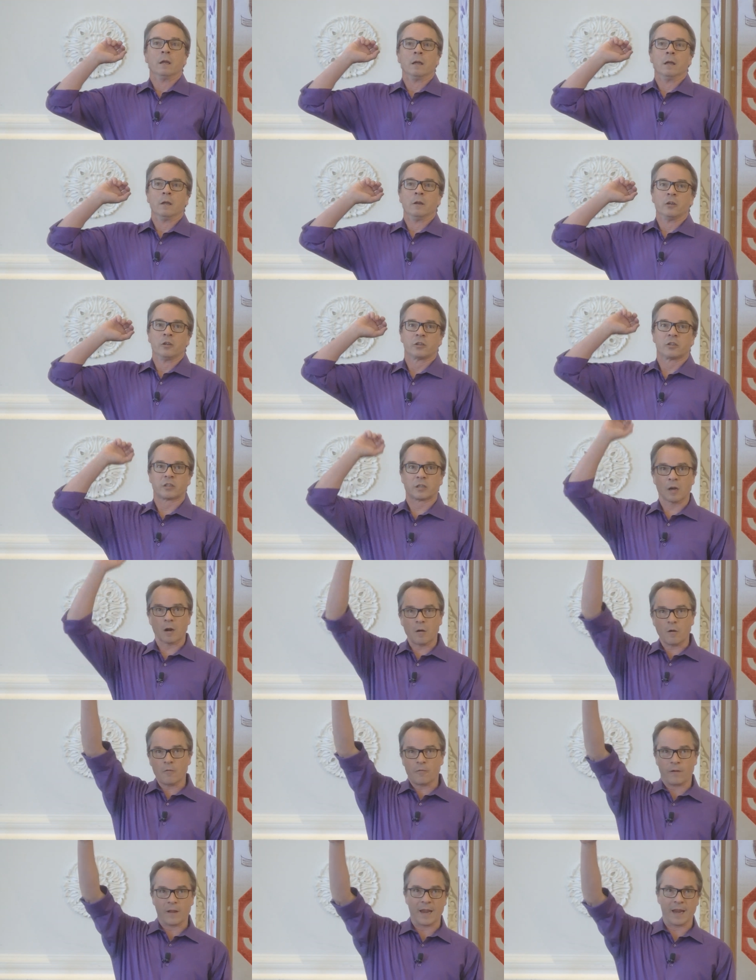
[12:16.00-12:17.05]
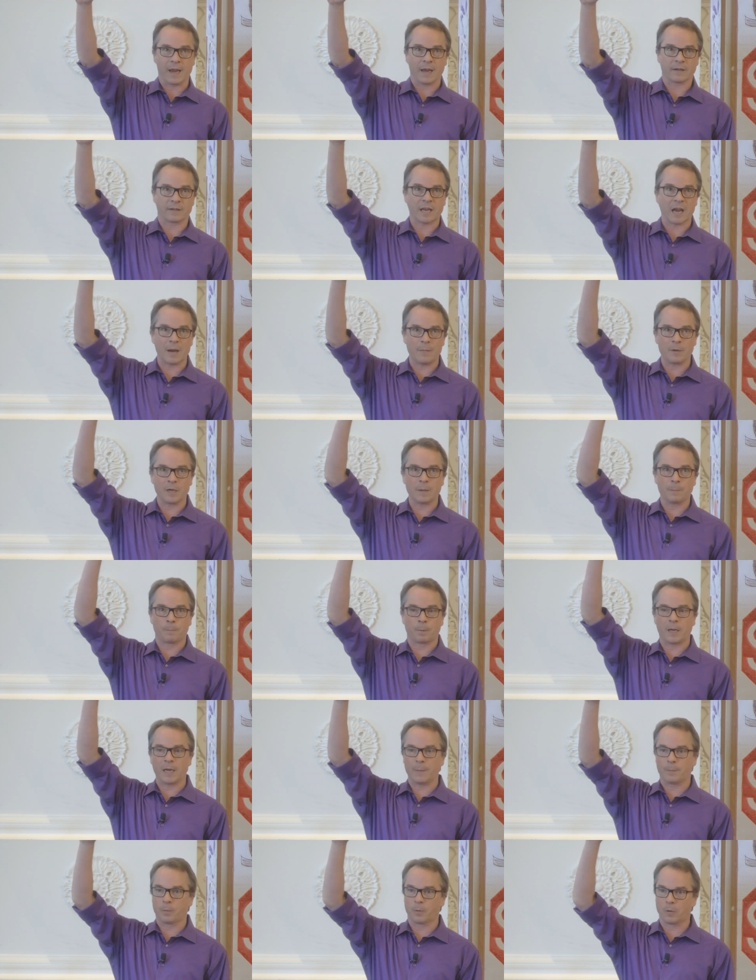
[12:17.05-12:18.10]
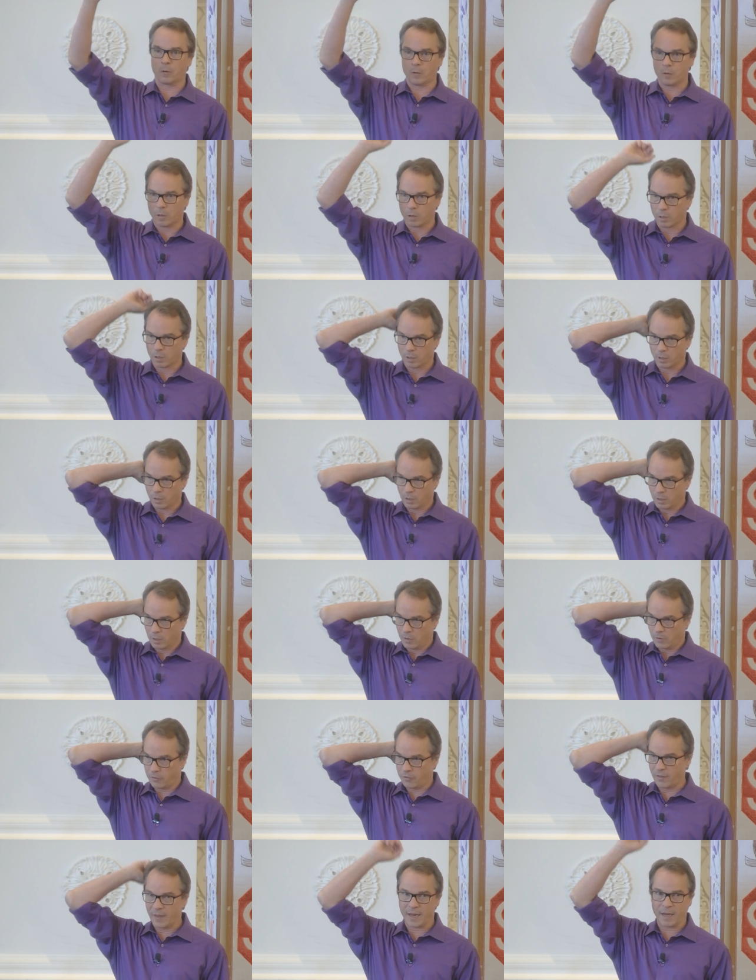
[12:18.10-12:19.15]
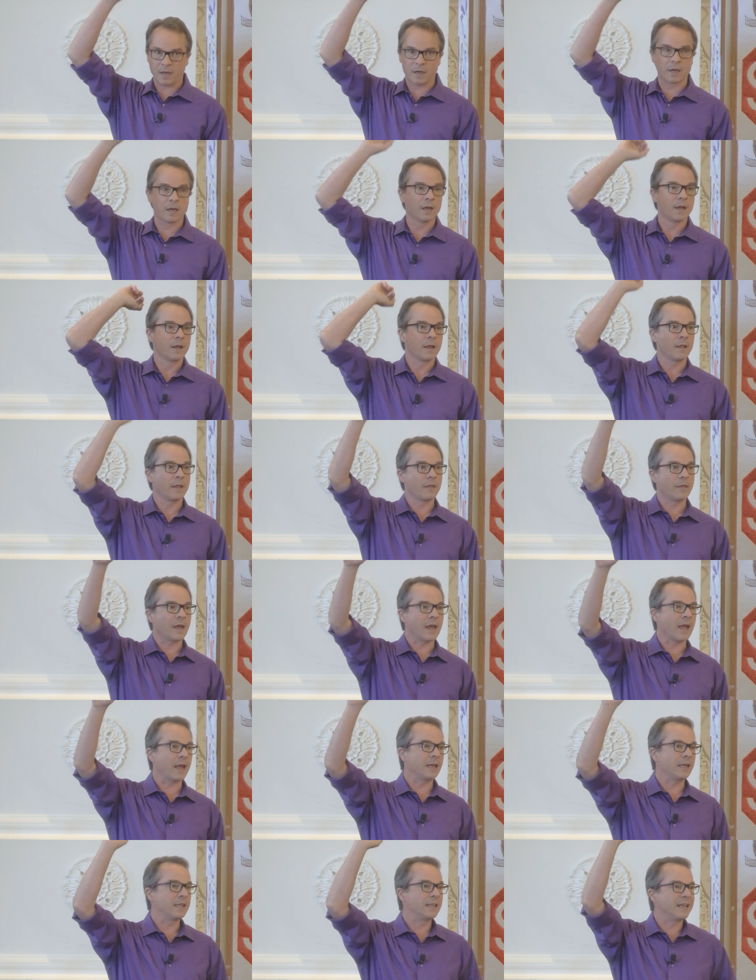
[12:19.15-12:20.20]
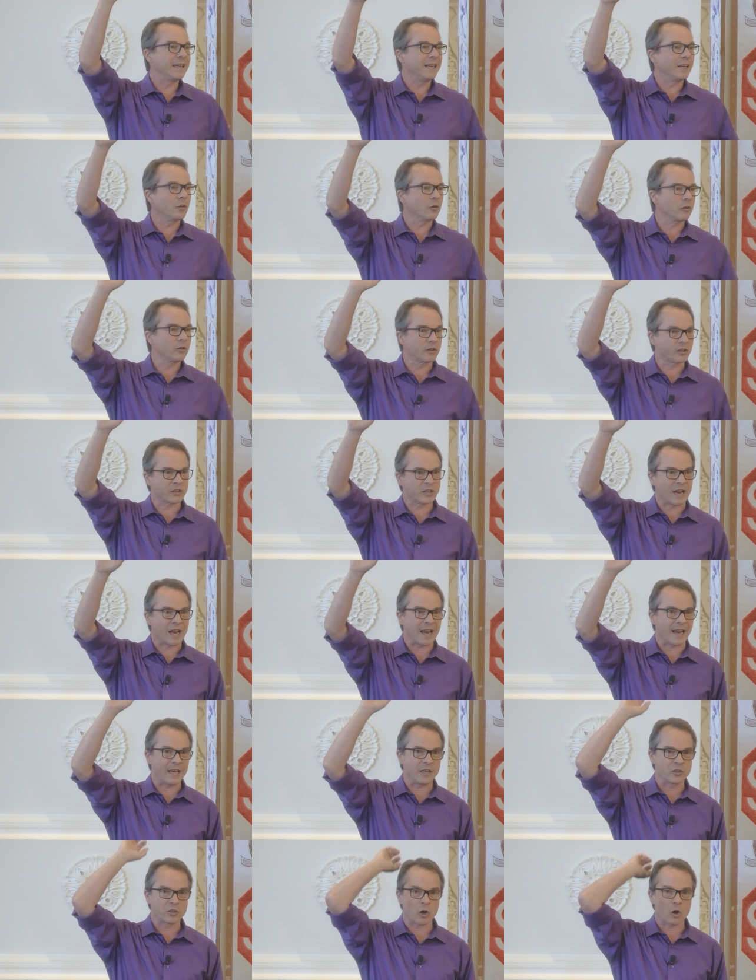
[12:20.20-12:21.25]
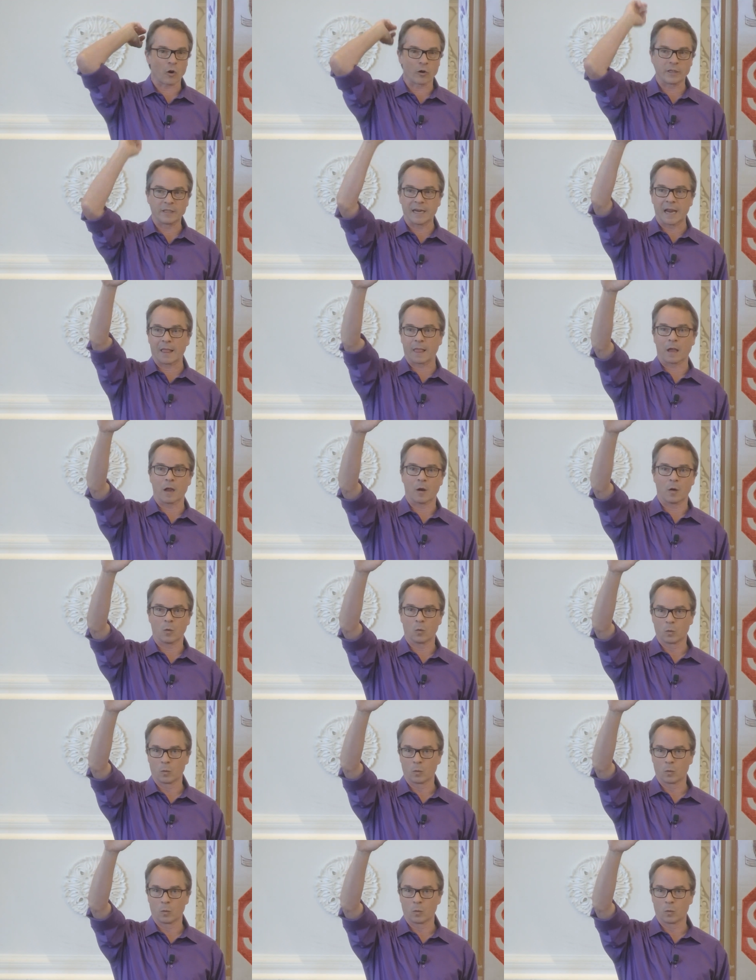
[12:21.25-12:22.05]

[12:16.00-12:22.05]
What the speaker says: Show of hands, how many people think that yield signs are yellow?